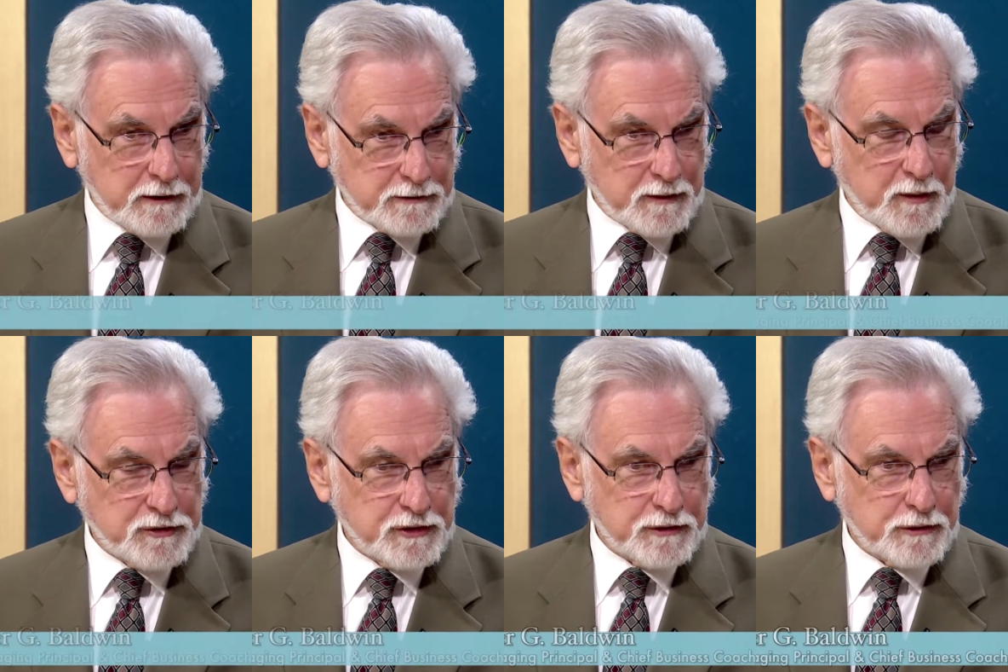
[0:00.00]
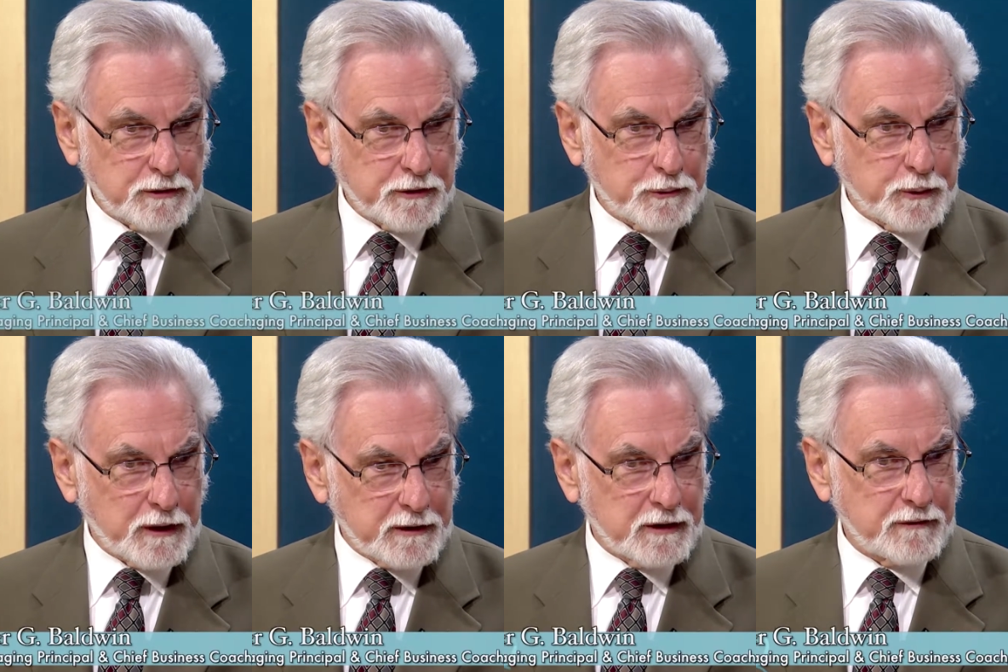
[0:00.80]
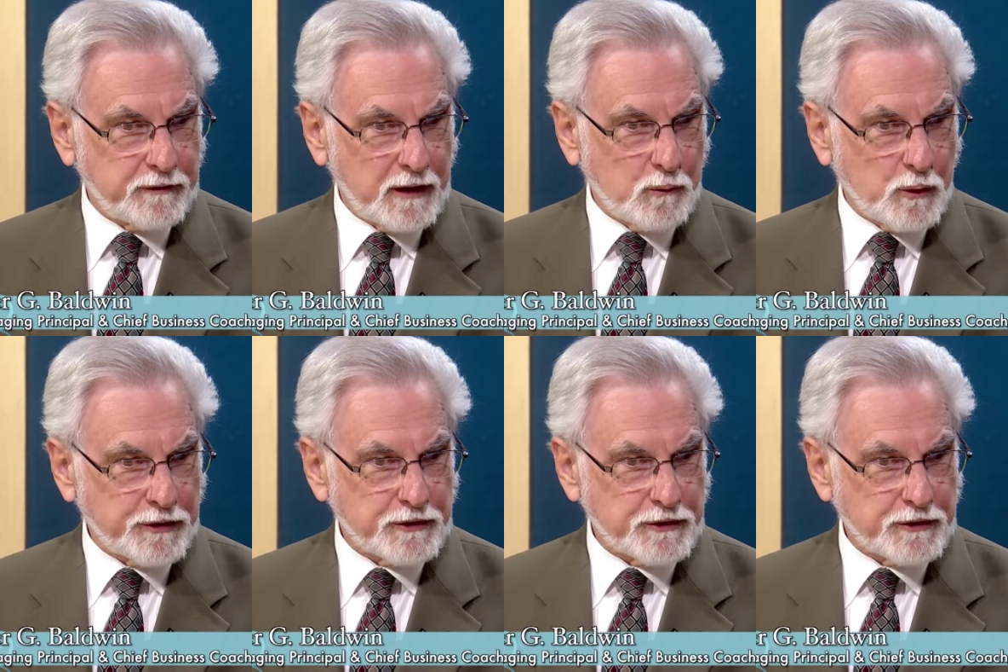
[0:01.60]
as I mentioned earlier, we identify what